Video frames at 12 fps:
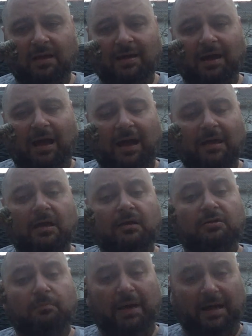I
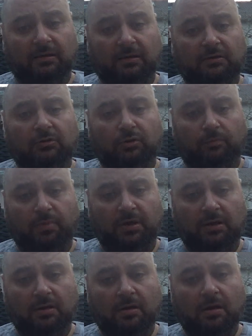expect it to
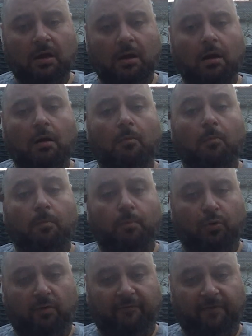be
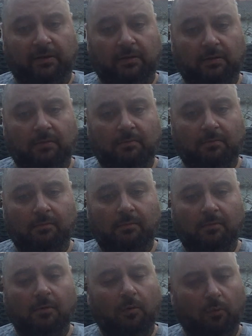perfect,
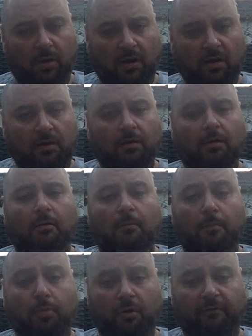really
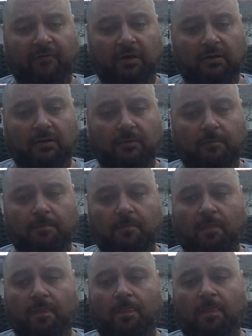perfect.
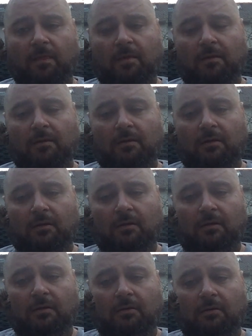
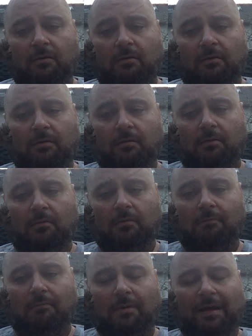
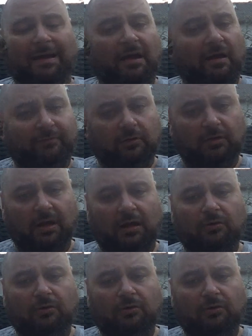And I have to tell you,